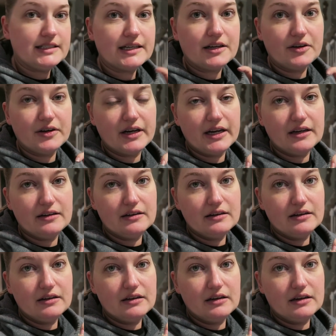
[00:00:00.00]
decorate
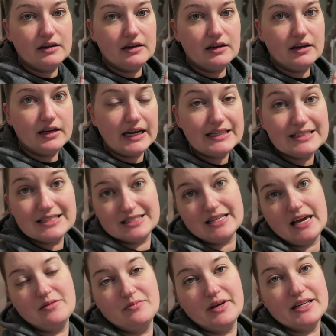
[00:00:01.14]
and
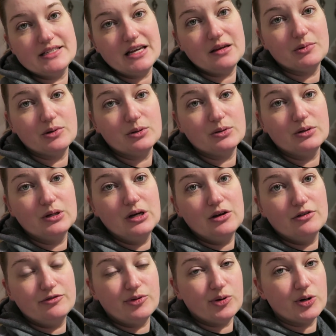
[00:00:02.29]
set my table
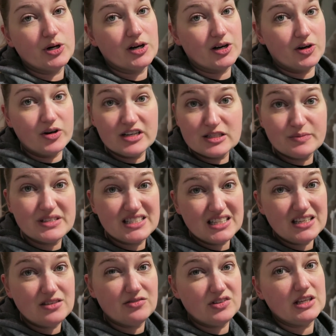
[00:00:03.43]
for Christmas
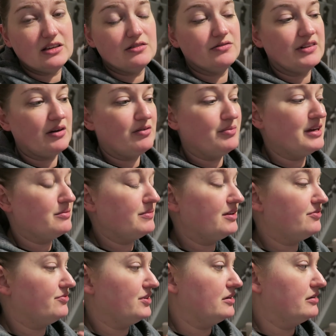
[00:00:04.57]
Eve Eve. That will make me
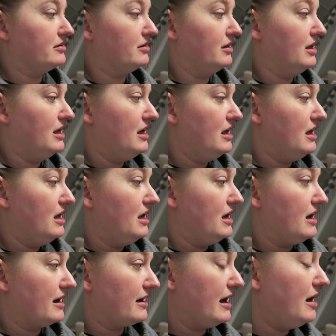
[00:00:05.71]
feel
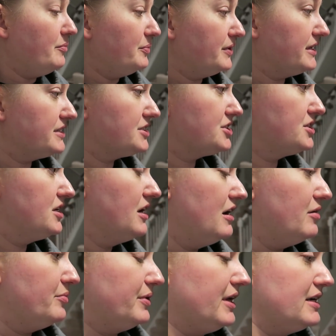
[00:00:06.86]
accomplished.
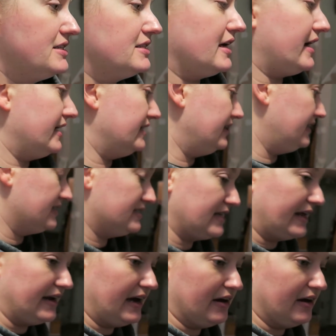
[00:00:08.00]
Plus I need to set